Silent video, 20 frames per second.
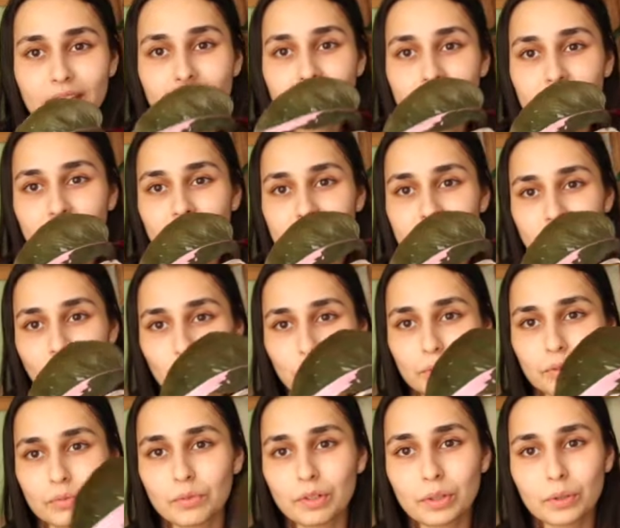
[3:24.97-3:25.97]
it the
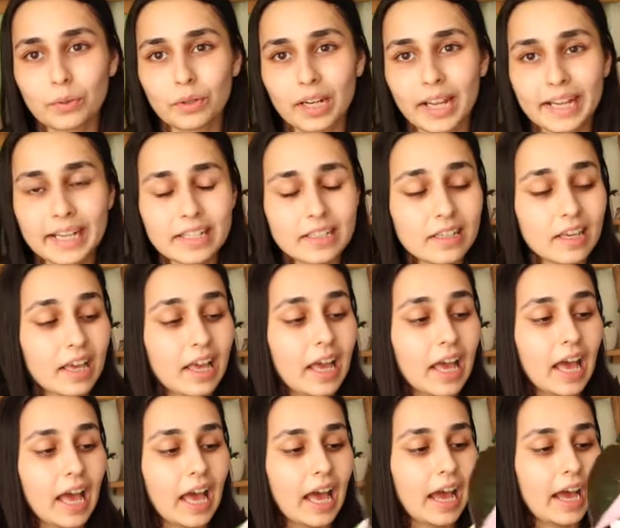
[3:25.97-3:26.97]
south window light,
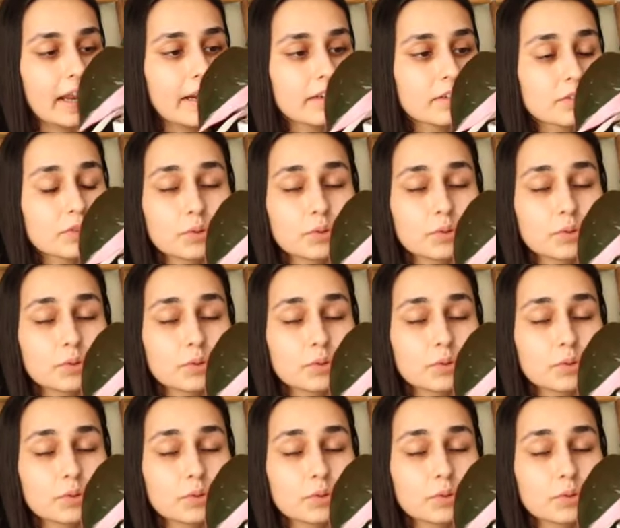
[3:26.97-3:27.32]
and